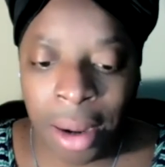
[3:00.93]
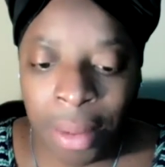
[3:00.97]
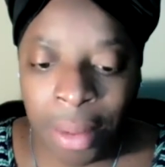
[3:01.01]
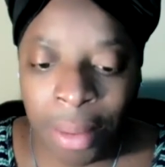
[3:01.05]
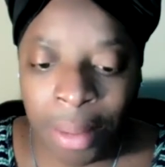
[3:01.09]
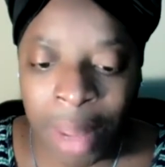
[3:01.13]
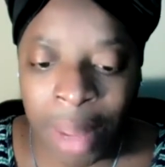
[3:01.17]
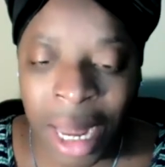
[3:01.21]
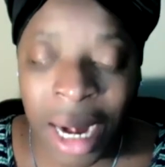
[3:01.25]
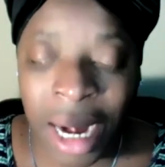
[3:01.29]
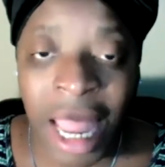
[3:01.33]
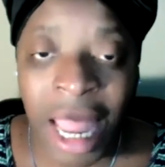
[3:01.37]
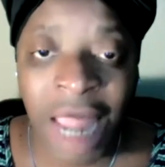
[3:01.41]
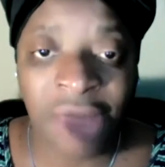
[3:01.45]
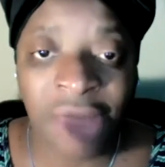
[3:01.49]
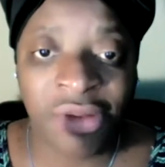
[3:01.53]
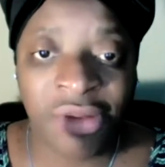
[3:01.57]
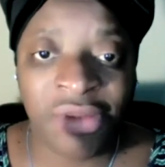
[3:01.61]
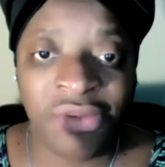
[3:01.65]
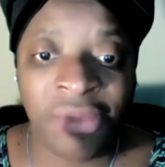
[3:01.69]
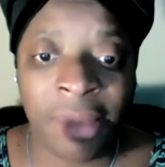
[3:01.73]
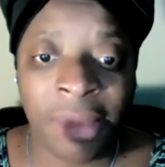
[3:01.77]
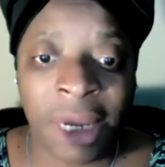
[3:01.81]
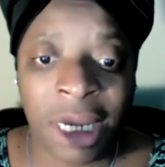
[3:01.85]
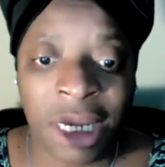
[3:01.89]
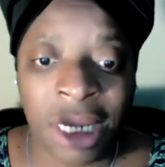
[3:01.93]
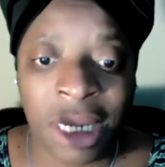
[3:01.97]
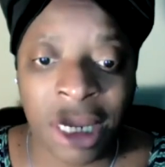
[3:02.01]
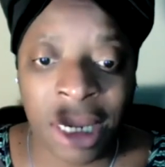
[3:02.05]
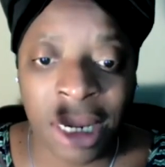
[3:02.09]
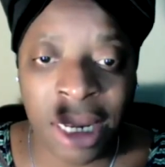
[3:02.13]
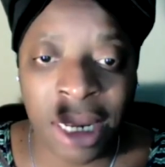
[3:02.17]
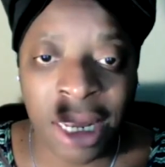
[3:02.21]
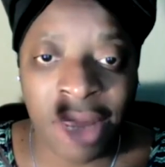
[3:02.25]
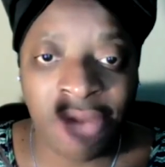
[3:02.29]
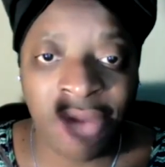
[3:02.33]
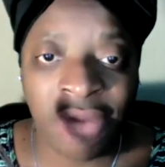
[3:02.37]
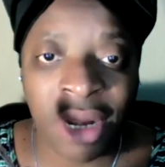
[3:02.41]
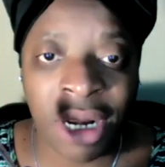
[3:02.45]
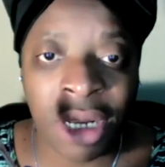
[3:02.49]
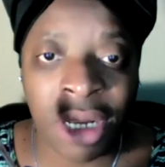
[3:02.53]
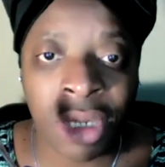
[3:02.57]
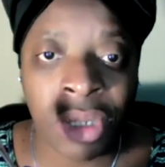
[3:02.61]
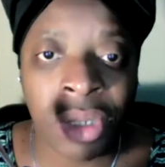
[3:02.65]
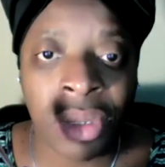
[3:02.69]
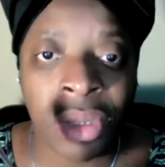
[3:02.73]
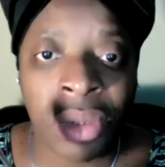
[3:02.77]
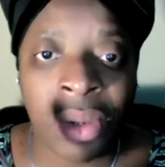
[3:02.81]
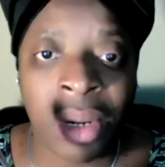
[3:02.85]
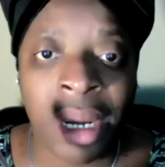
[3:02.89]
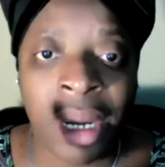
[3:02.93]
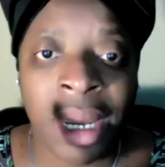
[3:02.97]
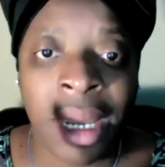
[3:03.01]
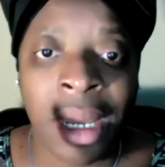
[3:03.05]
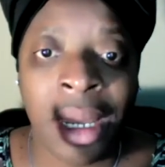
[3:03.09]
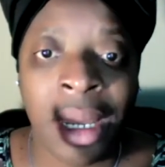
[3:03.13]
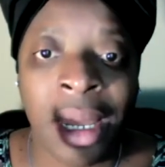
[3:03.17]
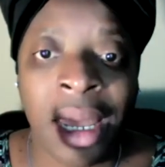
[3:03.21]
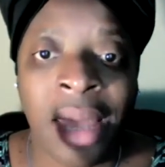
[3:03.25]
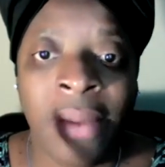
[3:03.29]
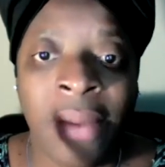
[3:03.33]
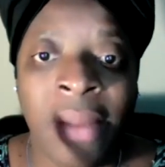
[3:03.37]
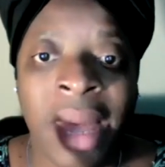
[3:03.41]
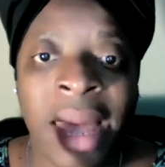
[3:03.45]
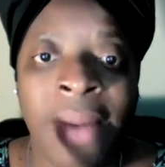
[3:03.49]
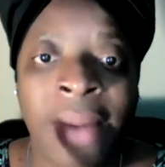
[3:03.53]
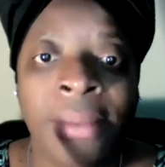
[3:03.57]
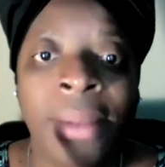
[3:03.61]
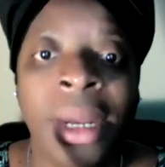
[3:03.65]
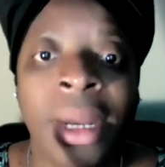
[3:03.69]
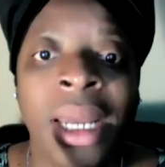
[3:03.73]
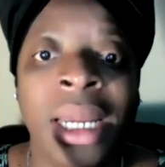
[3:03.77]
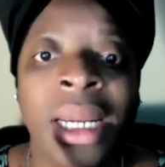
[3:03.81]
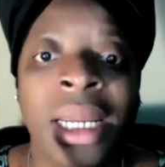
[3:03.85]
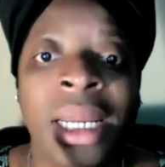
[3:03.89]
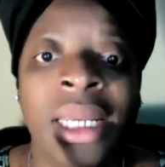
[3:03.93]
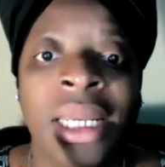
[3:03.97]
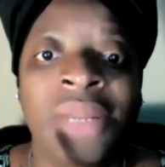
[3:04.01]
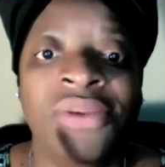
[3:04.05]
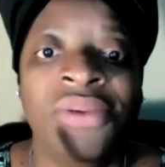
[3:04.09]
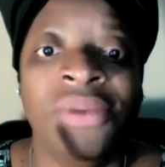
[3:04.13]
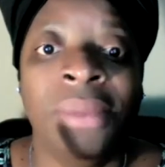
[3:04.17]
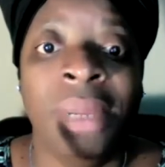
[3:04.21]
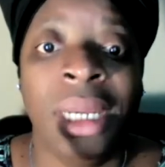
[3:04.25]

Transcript: My life is for me to live and enjoy, and my money is for